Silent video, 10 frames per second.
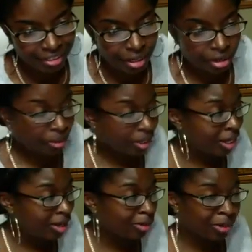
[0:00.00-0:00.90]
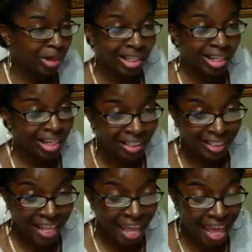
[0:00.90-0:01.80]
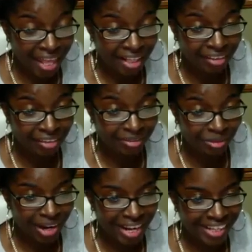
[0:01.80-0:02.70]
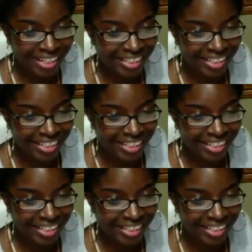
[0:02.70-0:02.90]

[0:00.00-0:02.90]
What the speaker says: Okay, what the hell is that, right?